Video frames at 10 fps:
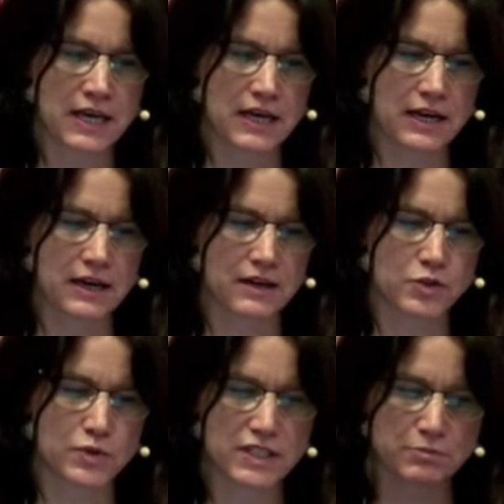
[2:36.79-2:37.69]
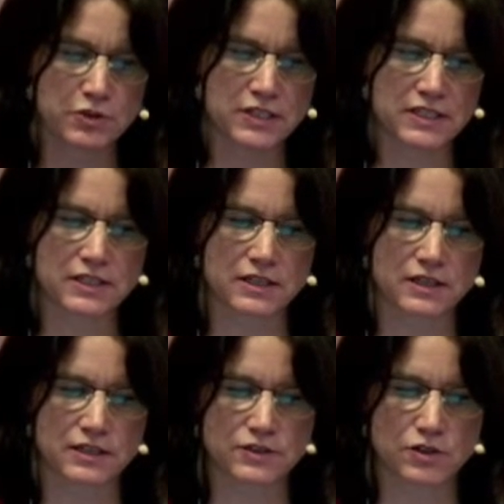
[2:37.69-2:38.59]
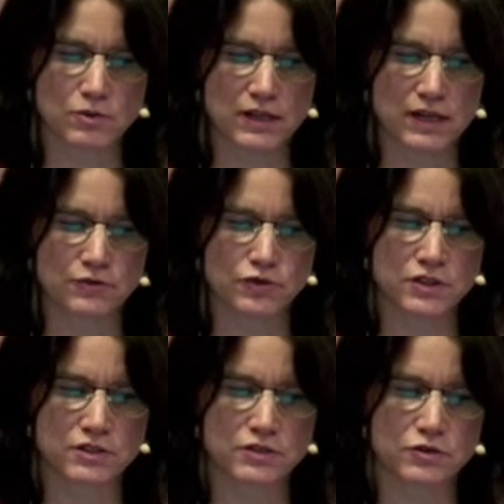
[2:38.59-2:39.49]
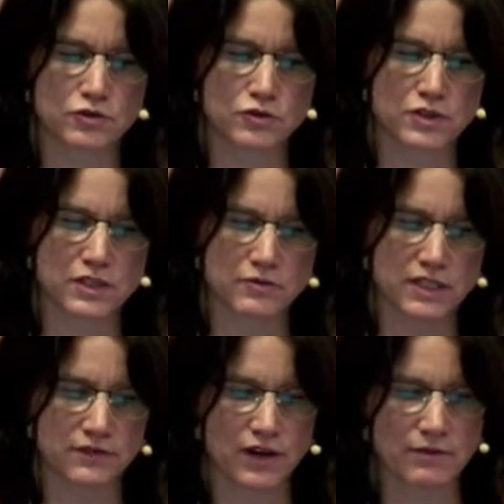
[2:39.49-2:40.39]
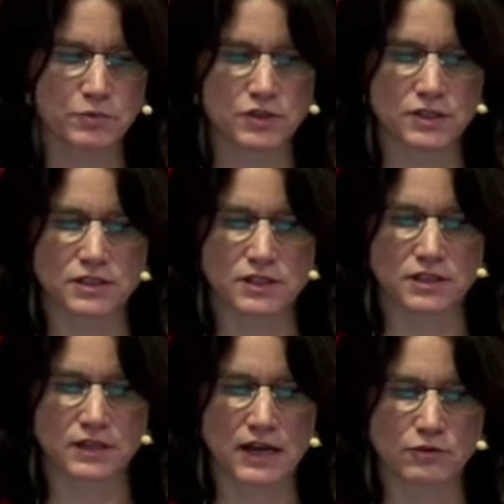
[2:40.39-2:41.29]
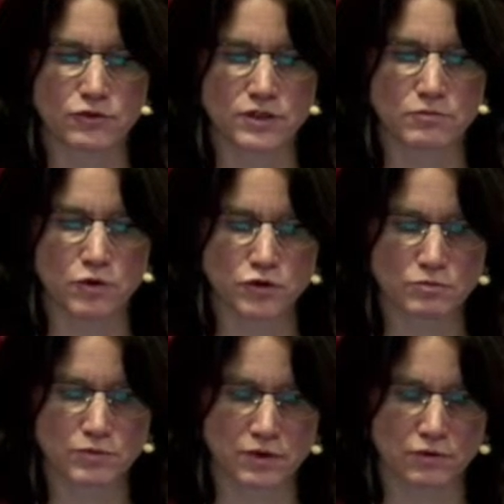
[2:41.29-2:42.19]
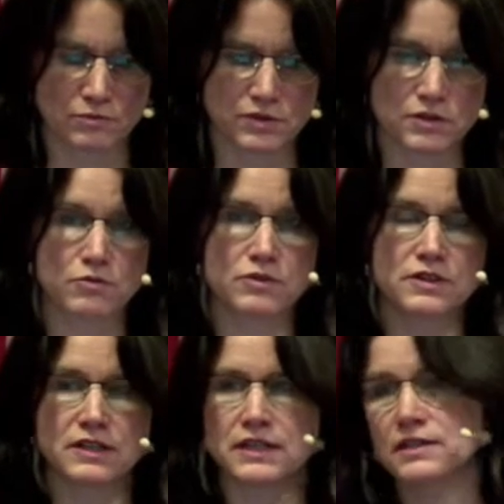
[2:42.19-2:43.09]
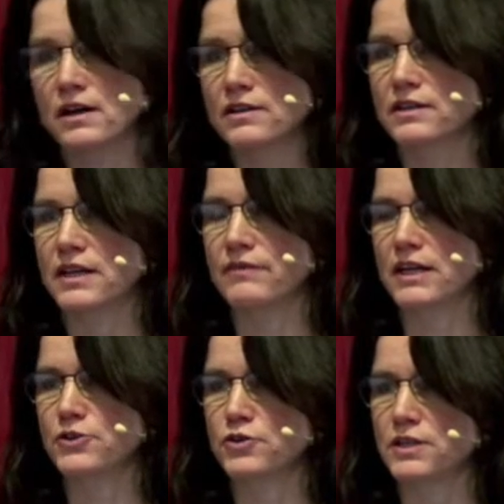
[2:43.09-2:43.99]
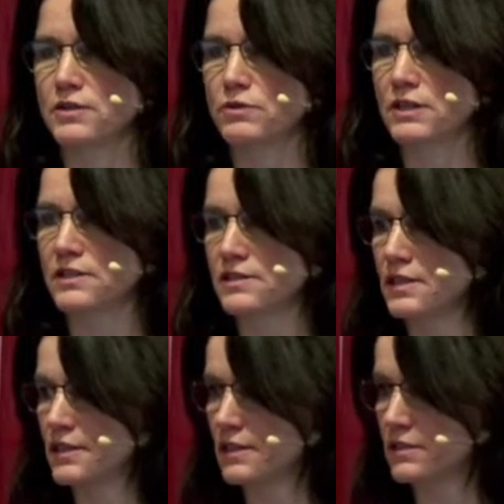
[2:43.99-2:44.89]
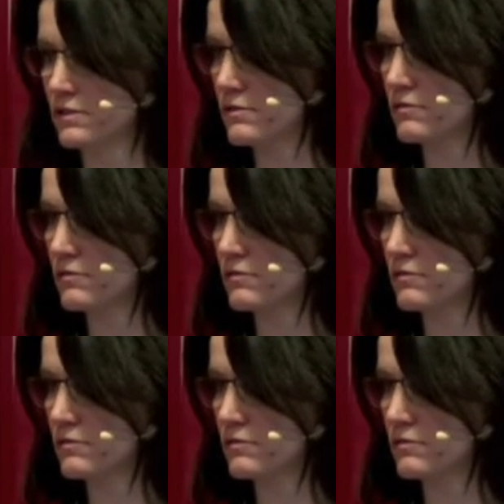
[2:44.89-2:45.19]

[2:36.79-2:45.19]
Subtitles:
20% study in Estonian language institutions and 25% in language immersion programs. So in the kindergarten level, actually, we can see that